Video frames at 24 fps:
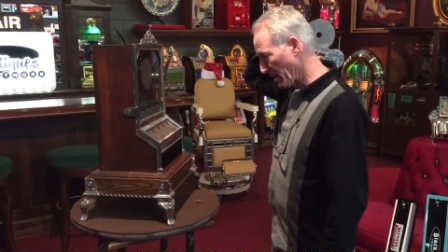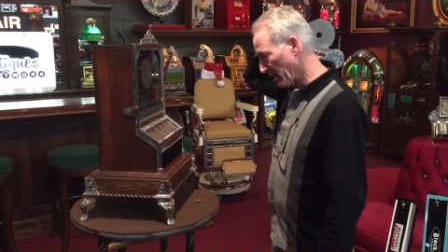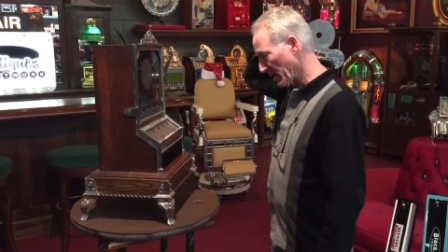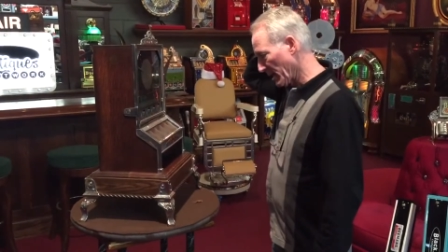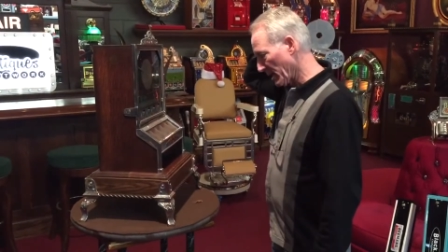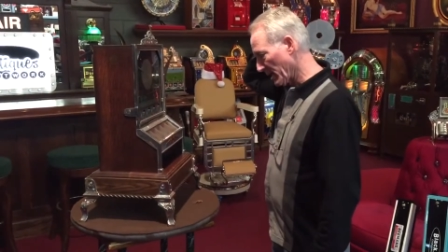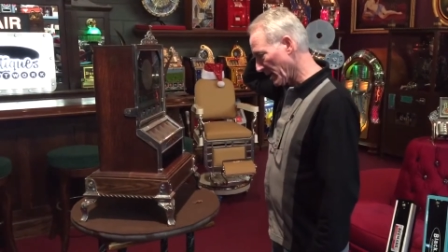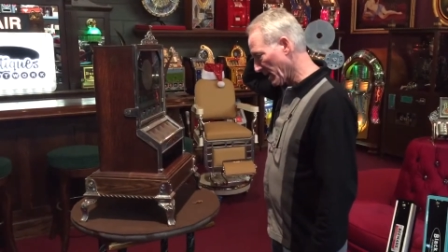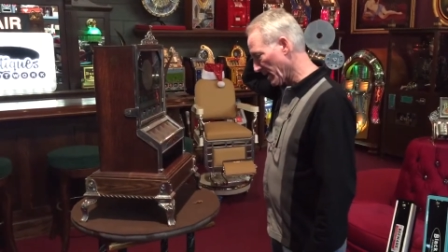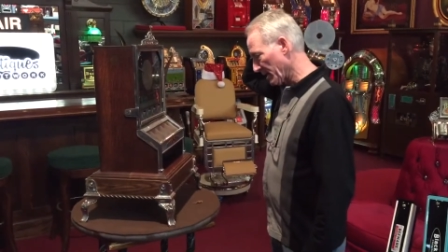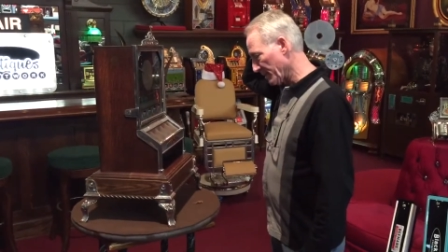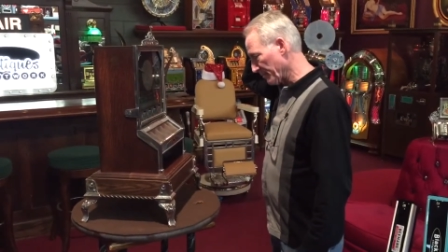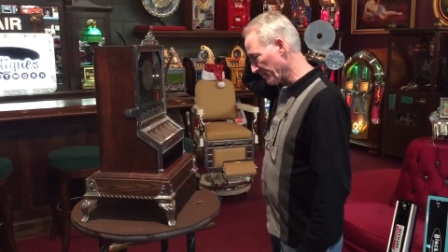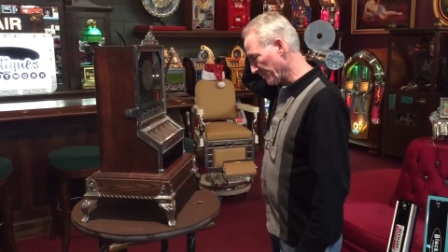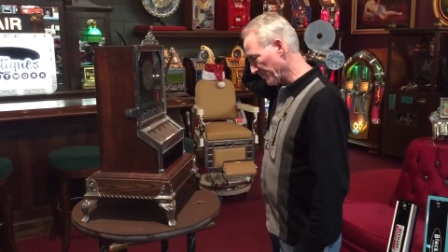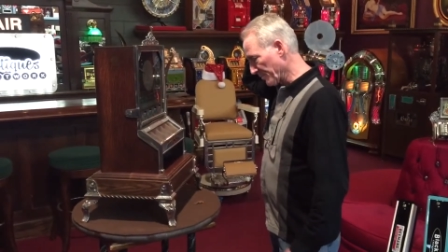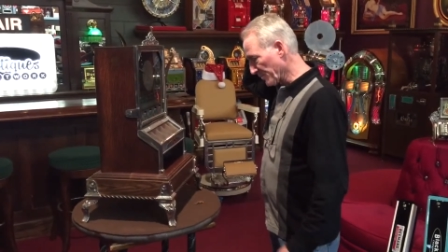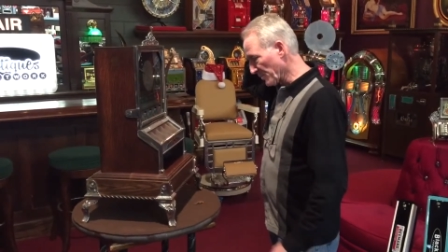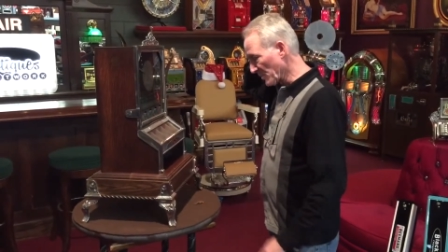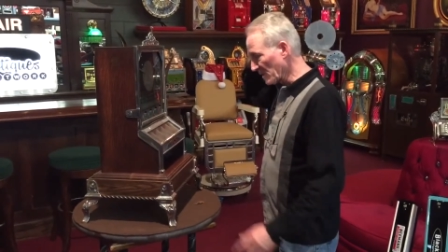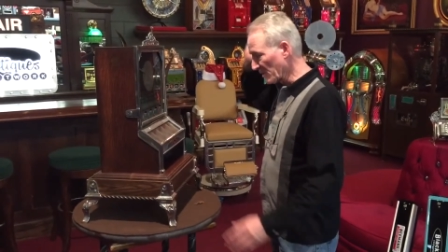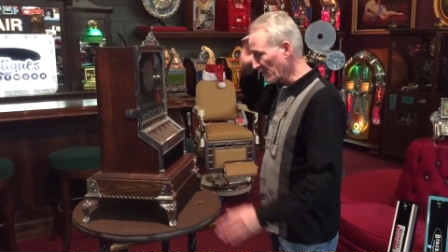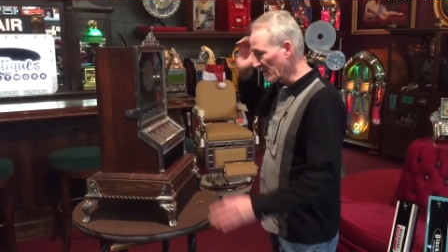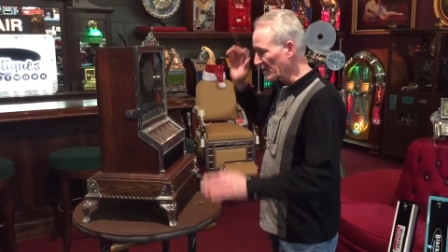Uh,
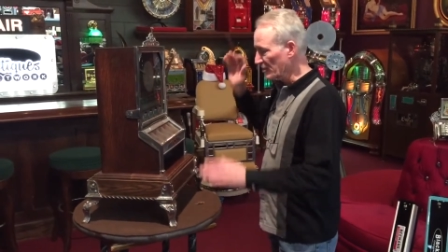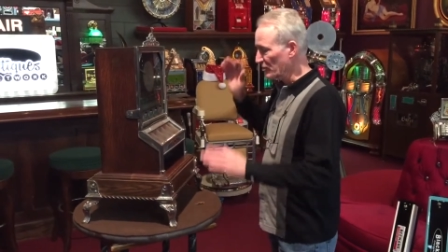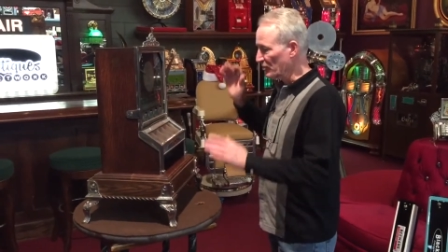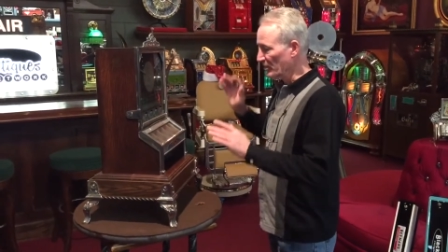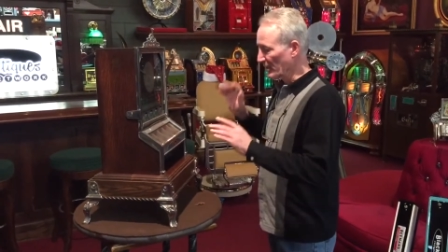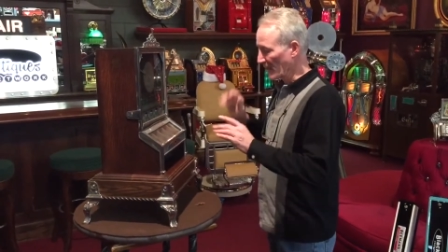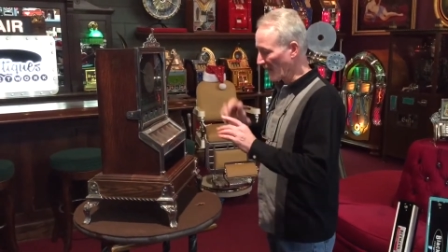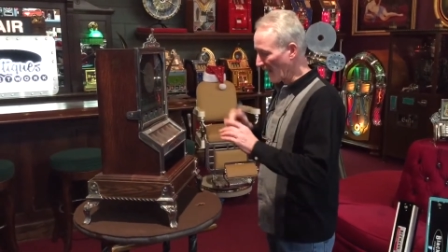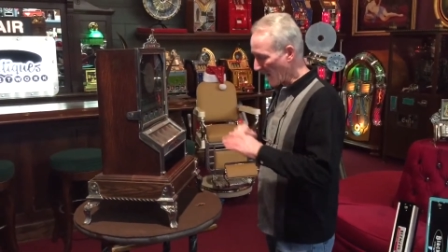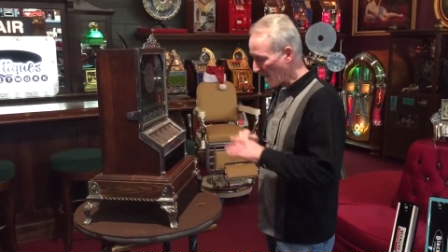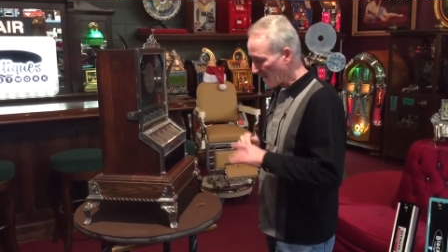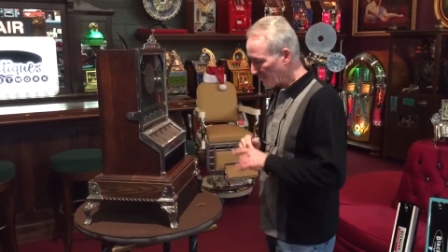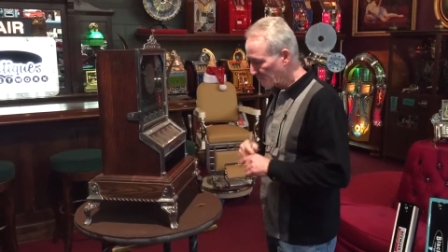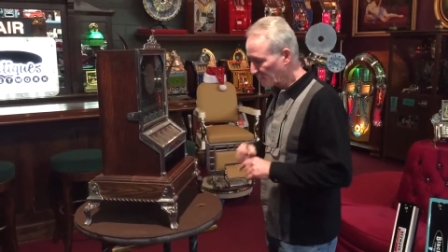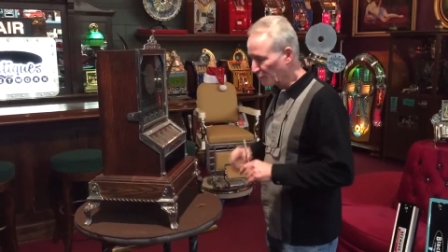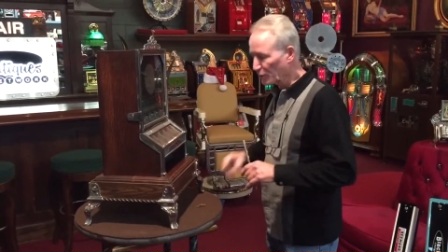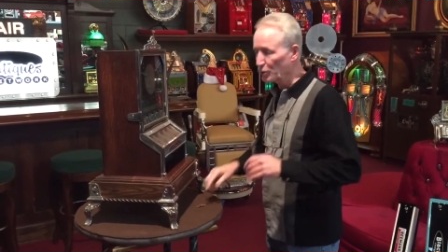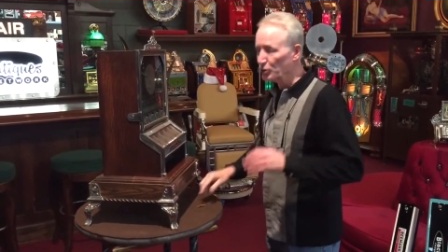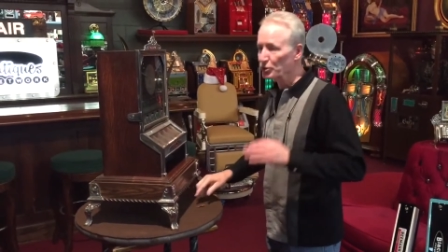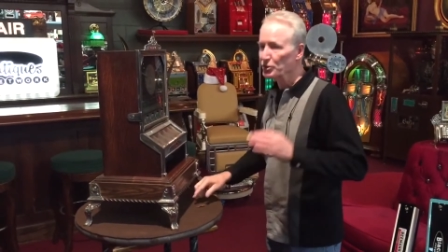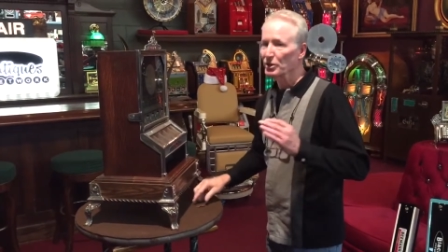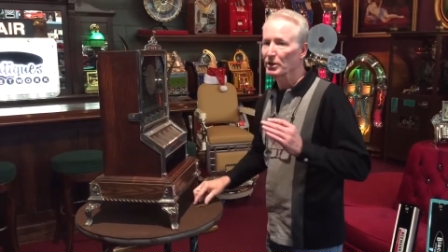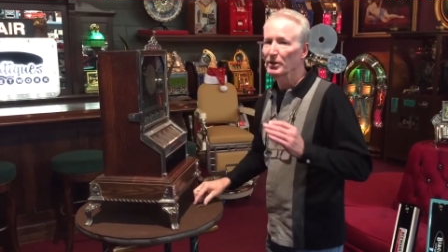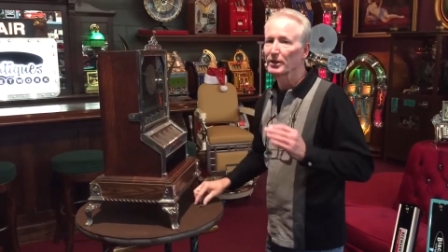this I
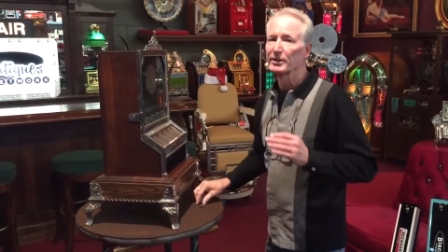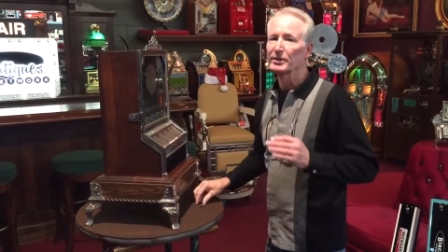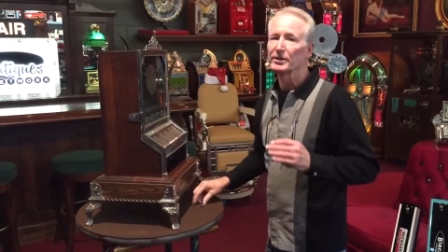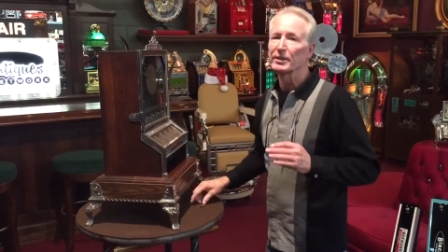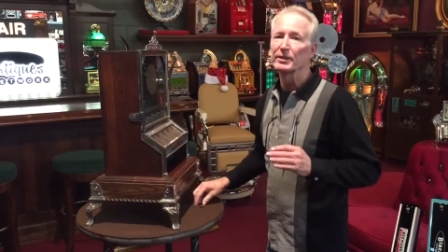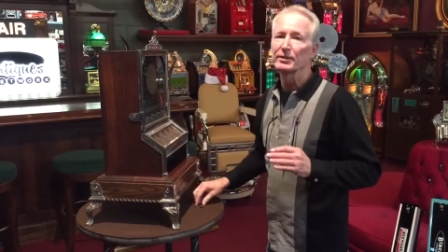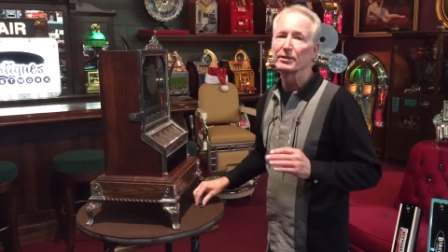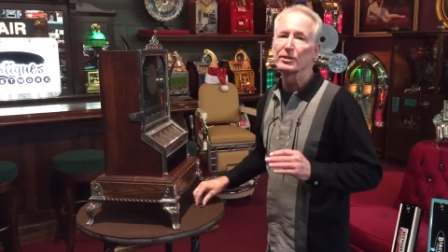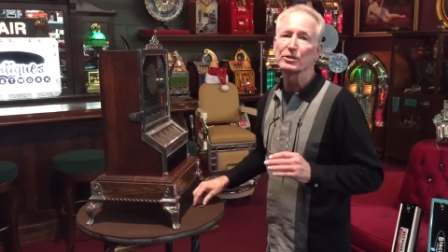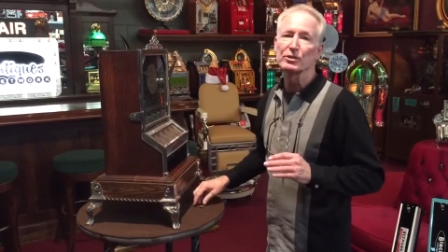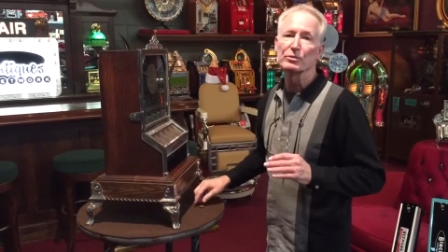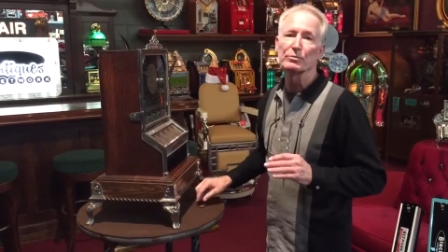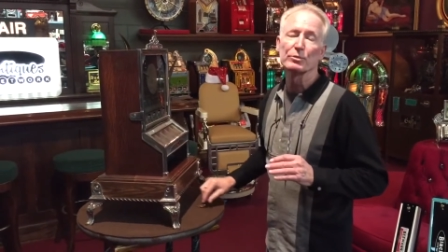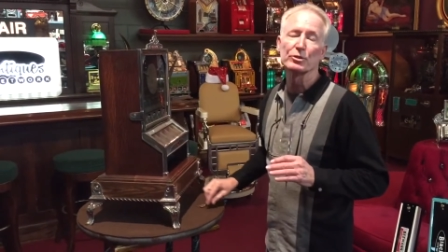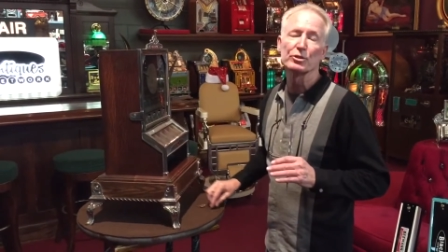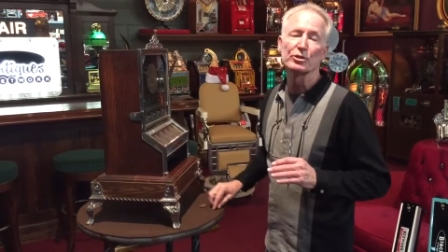personally did this